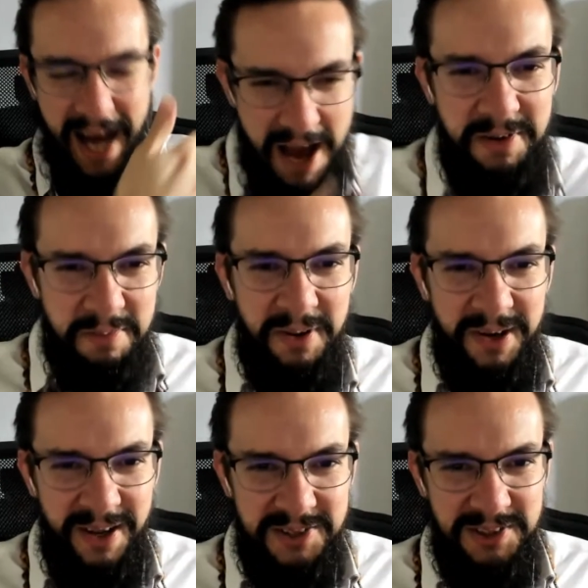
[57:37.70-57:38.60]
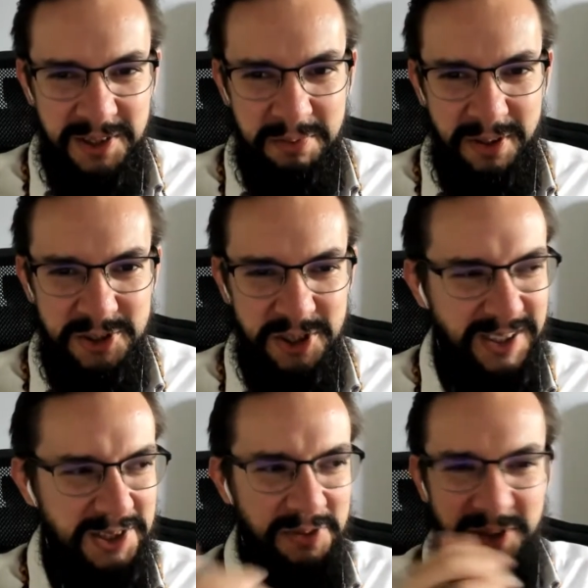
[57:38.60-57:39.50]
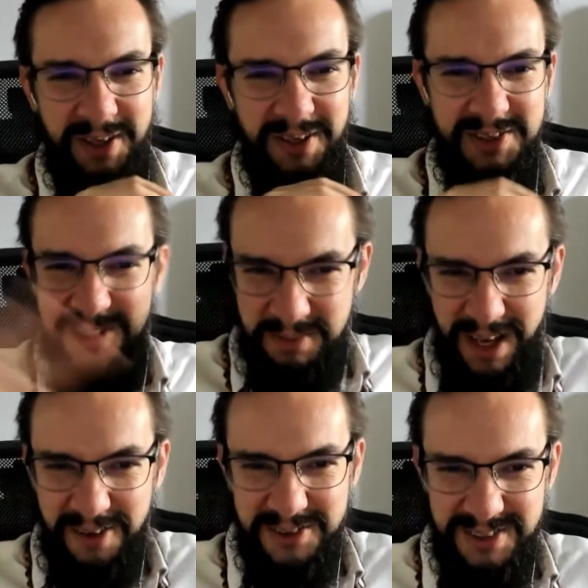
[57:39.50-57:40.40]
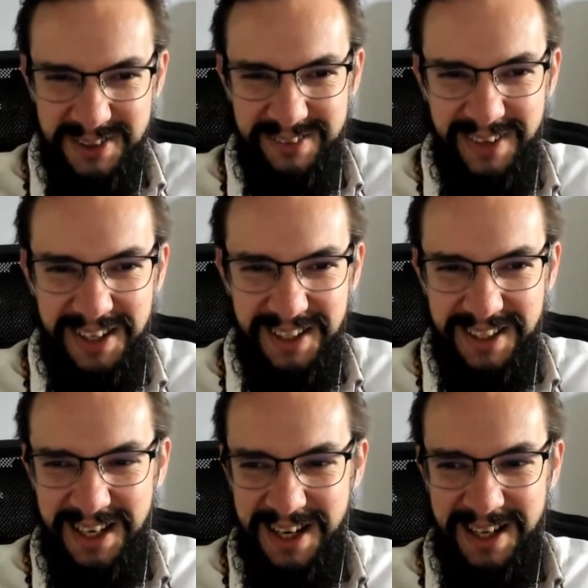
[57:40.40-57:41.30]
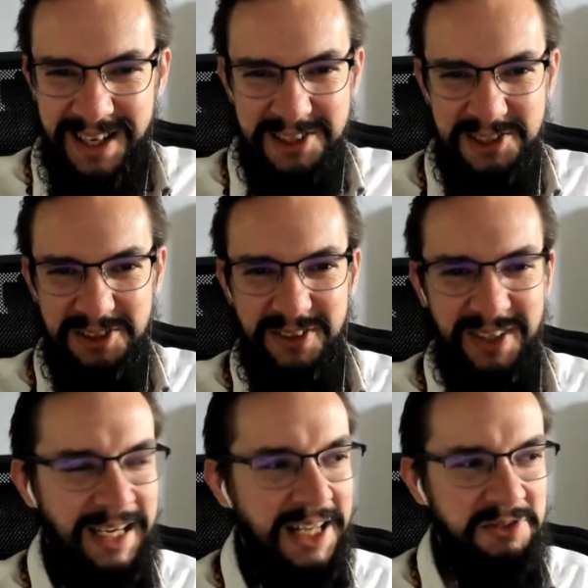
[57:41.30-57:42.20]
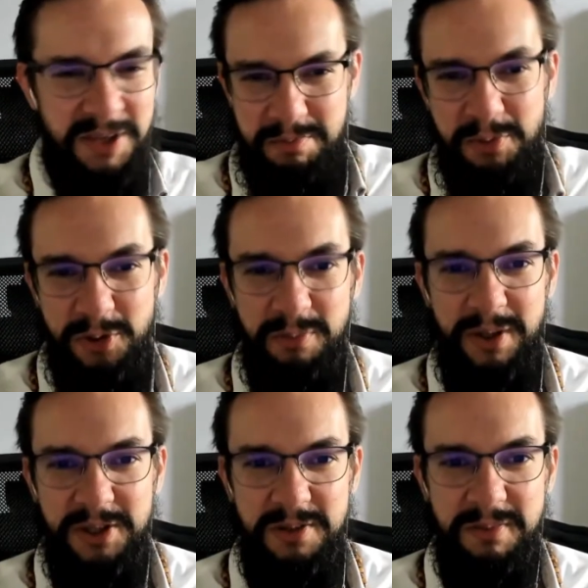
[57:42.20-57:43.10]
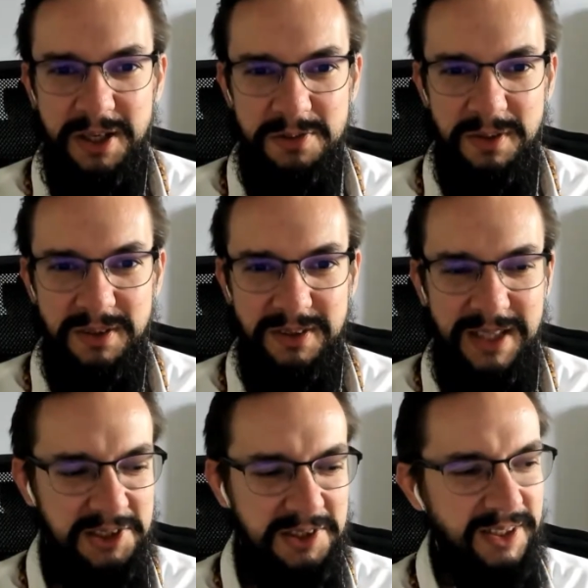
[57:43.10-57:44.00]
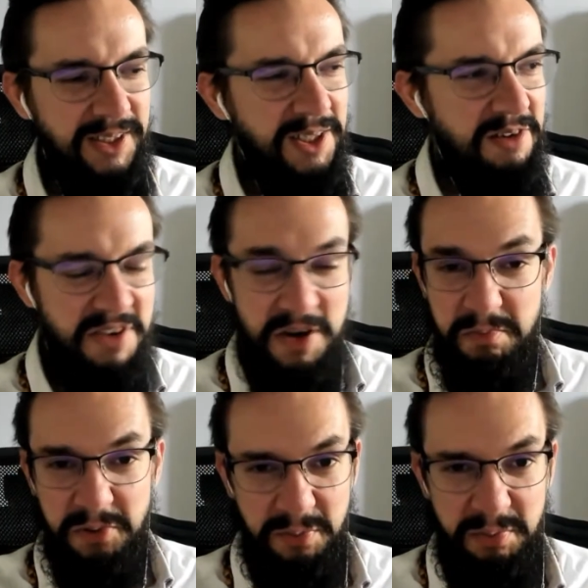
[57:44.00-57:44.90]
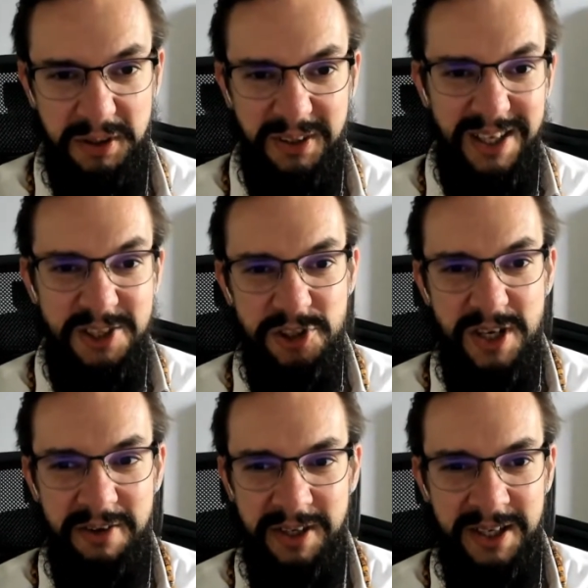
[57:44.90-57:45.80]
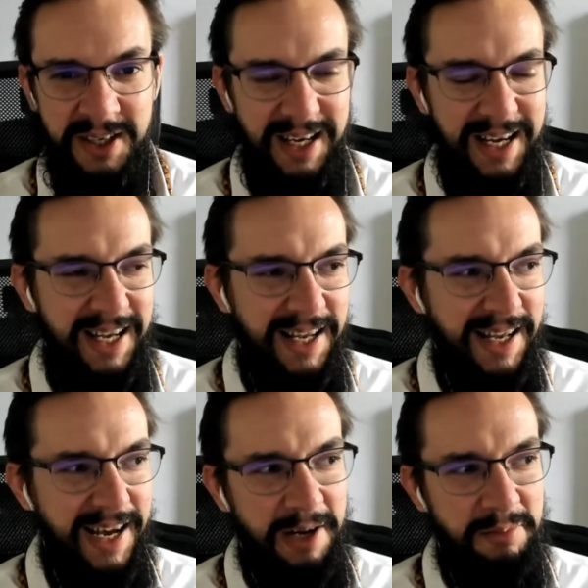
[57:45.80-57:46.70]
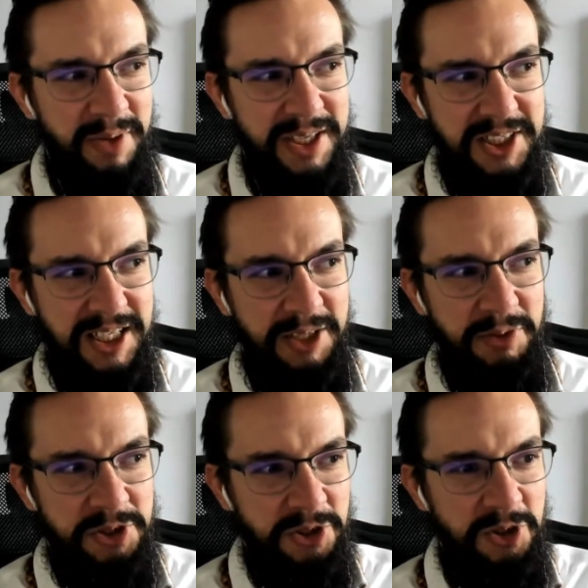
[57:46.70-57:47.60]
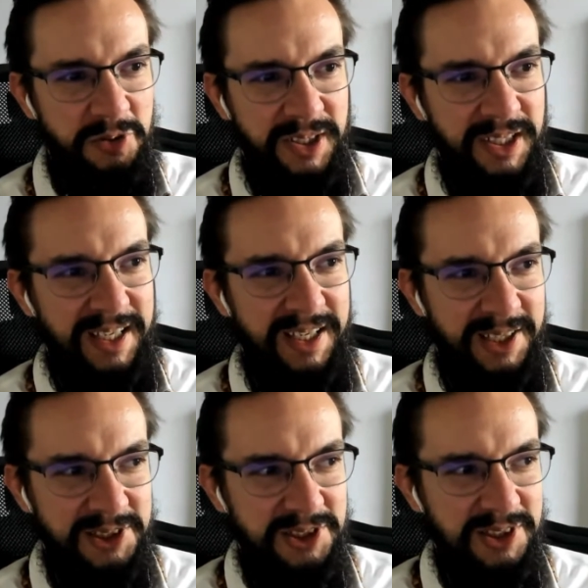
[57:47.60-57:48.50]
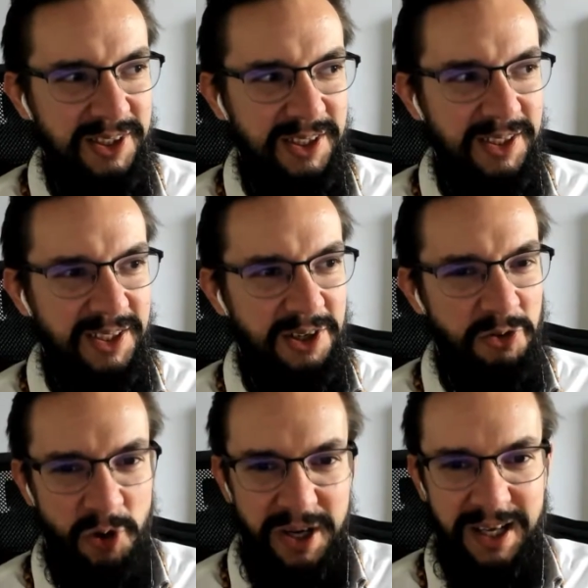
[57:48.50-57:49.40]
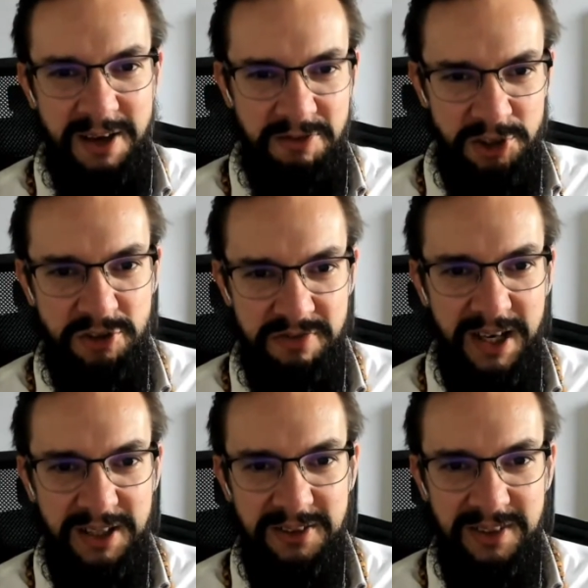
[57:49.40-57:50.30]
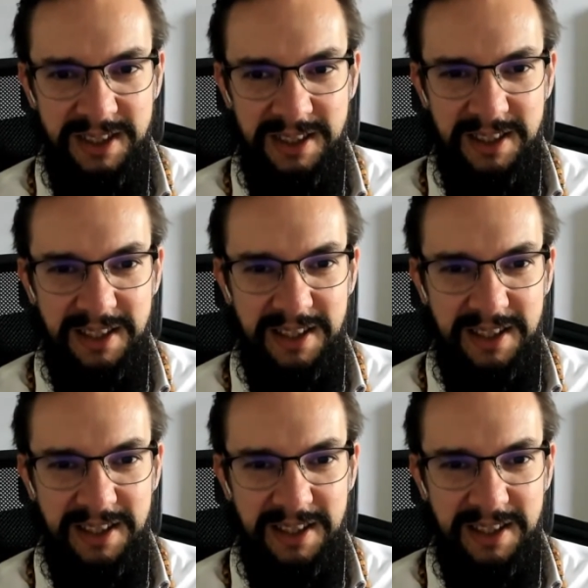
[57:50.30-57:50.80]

Everybody else on the project is working on something else, right? And that's very poor project management. That's very poor product engineering. And basically what you're doing is running a feature factory,